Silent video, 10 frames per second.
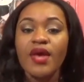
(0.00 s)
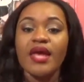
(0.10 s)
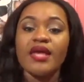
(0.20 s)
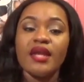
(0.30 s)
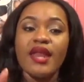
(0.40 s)

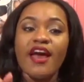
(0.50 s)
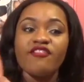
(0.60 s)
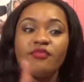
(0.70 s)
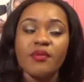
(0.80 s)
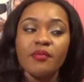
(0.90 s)
He didn't
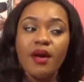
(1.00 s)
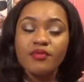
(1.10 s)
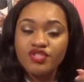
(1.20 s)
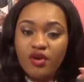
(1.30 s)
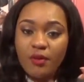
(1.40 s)
have baby
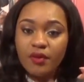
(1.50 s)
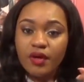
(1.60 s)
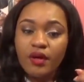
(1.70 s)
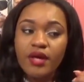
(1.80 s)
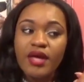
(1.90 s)
mama
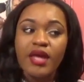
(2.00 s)
drama.